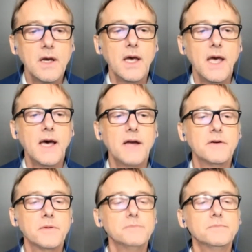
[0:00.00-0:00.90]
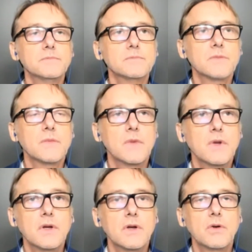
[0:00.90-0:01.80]
And
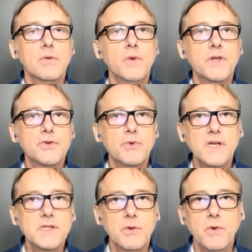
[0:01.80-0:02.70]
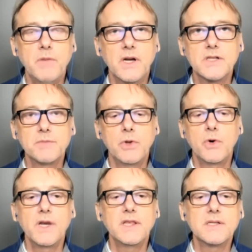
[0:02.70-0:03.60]
with Teresa, we've been
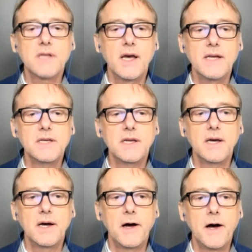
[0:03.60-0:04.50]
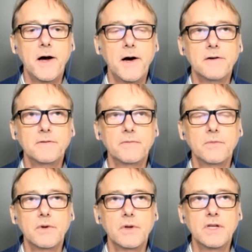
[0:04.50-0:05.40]
exploring this idea of
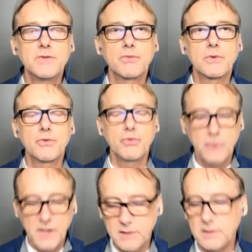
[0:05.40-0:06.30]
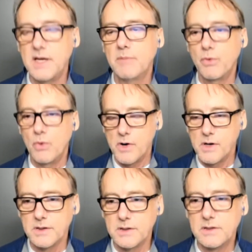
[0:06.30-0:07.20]
it's critically
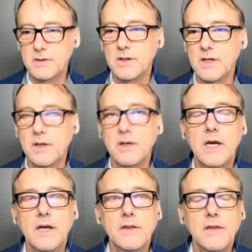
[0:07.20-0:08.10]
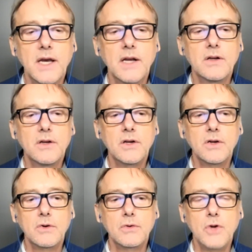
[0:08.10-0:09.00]
important that
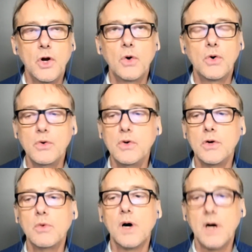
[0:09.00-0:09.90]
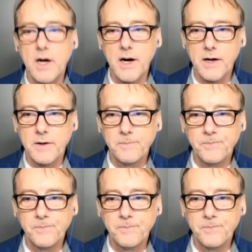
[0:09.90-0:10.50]
you know who you are.